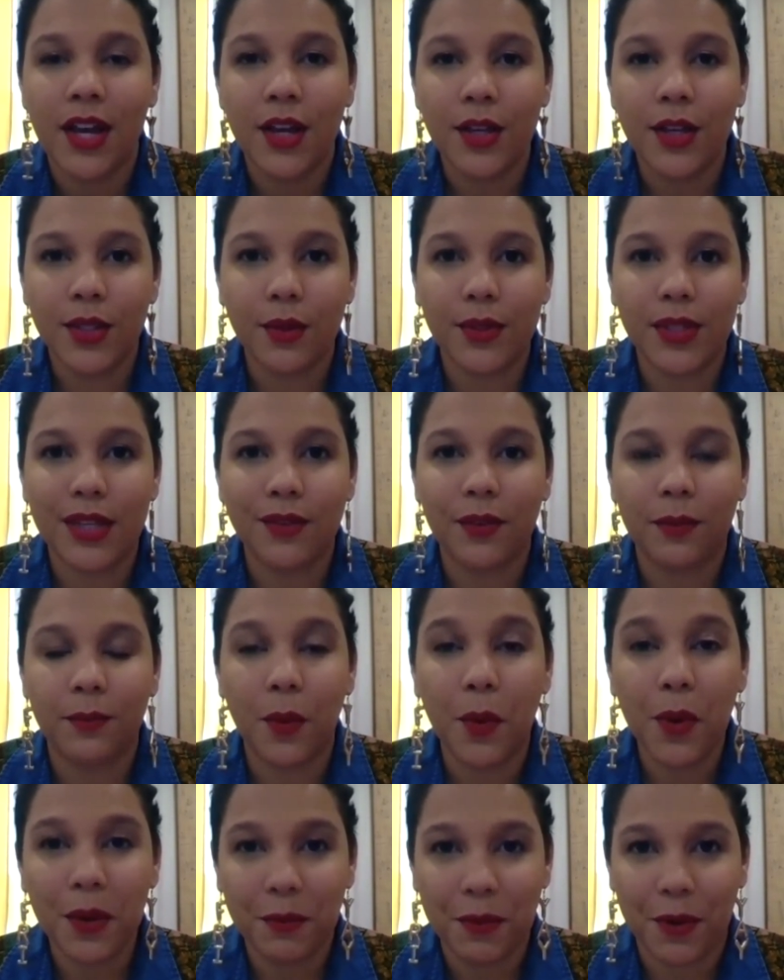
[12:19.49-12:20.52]
So it's even
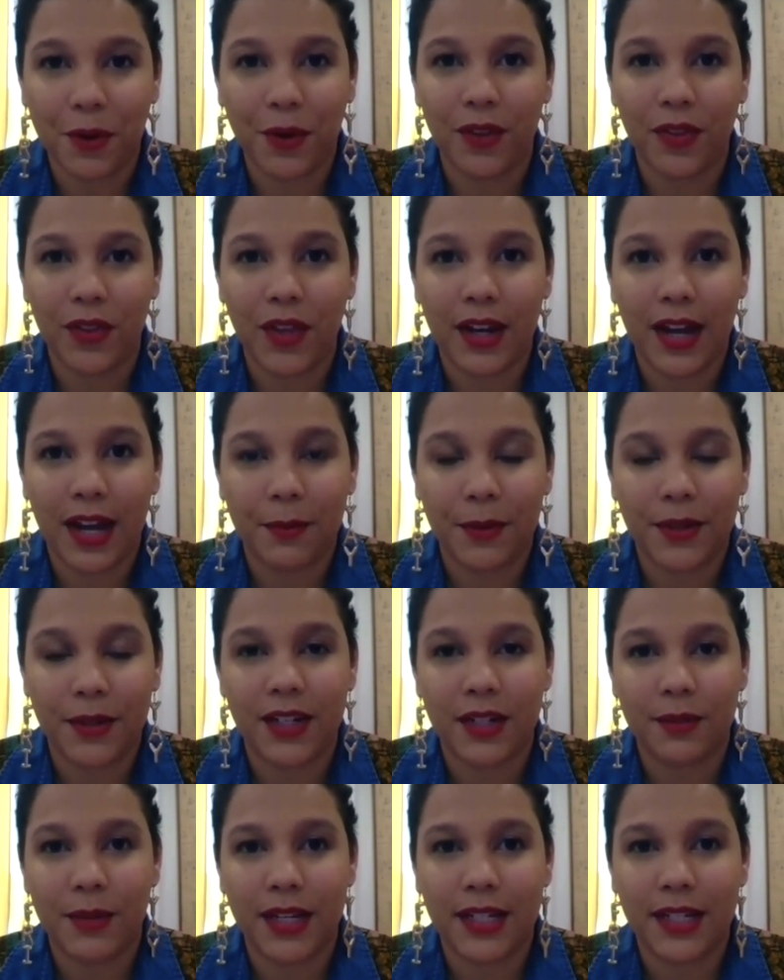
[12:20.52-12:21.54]
more important that I
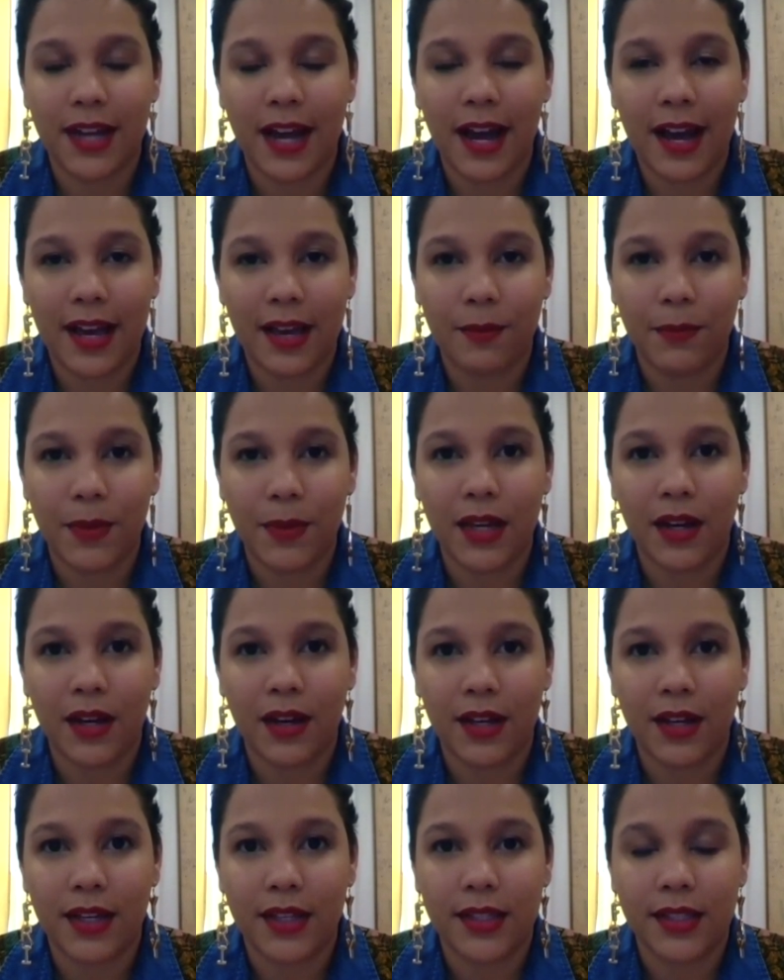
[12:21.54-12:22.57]
protect my time,
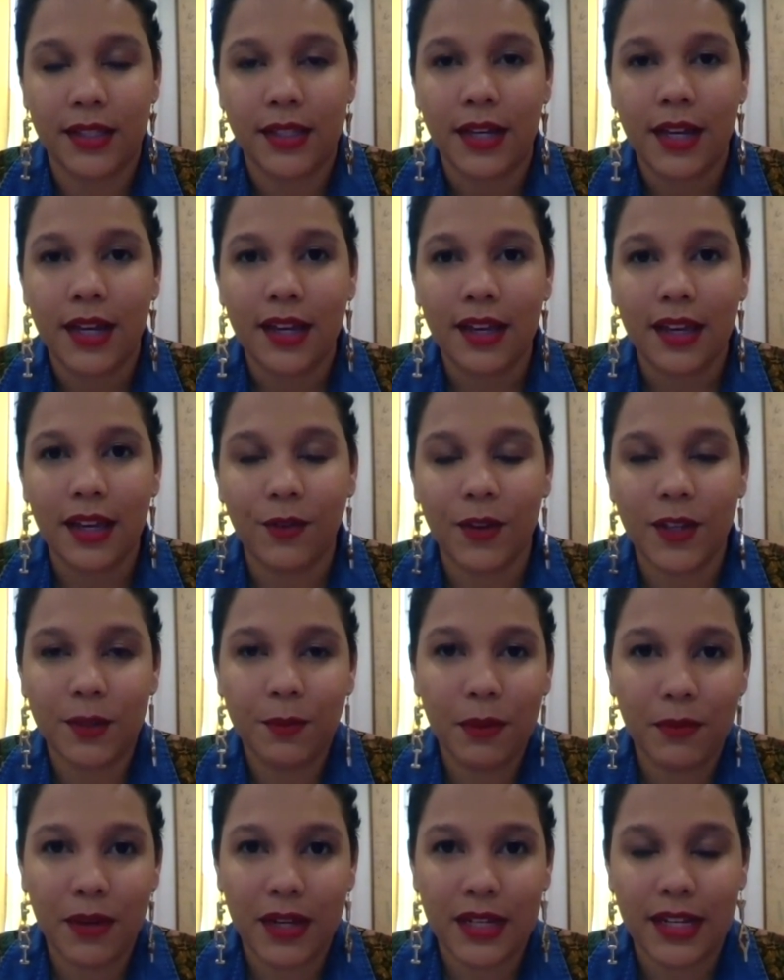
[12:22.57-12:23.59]
because if I
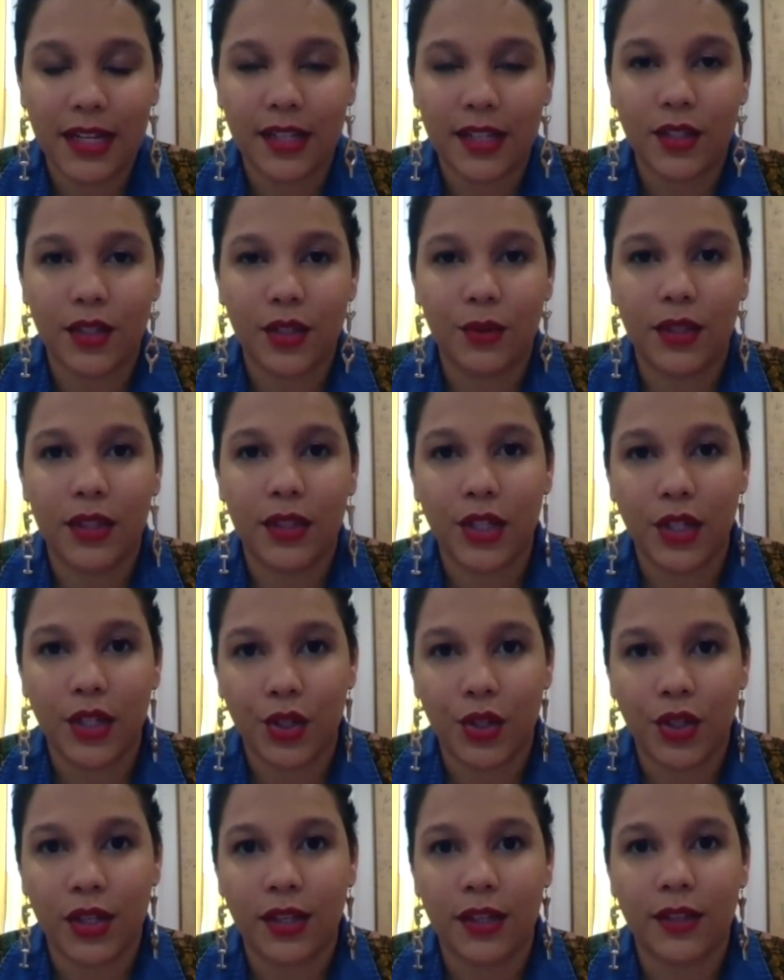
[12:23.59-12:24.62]
spent my days doing
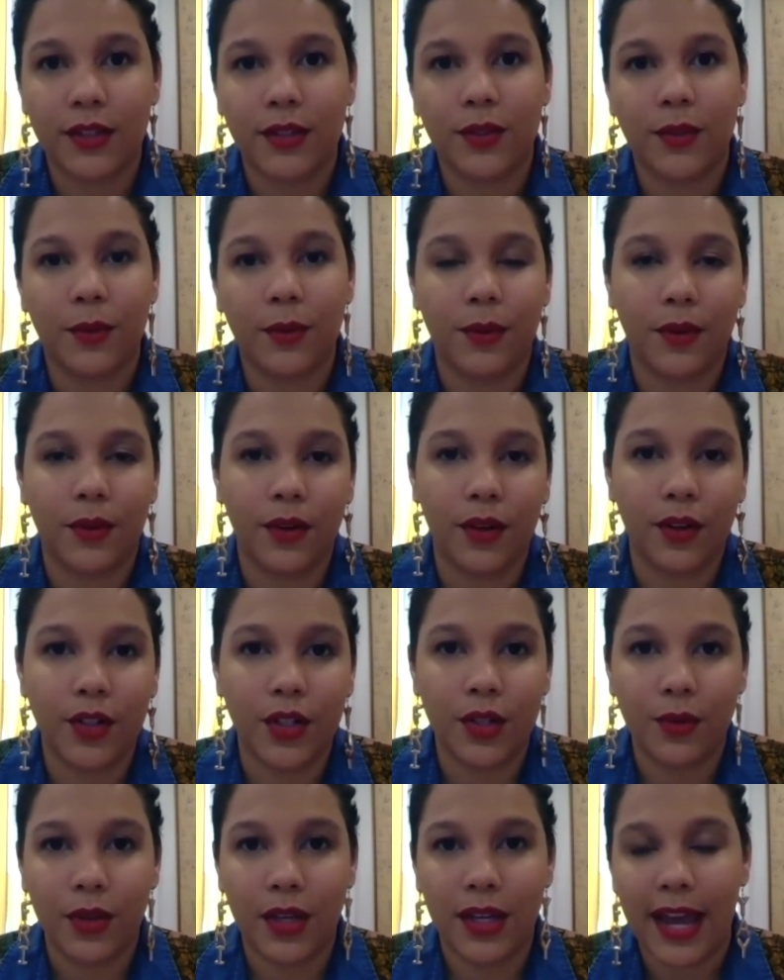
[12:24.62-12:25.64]
dishes or
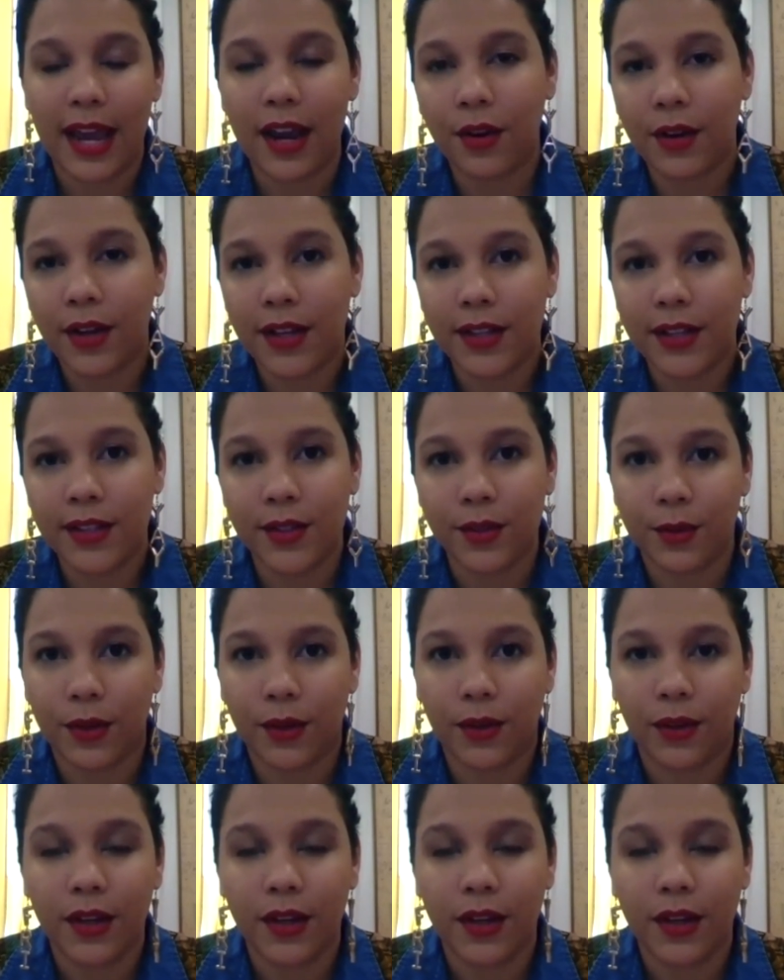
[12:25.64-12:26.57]
doing errands, or,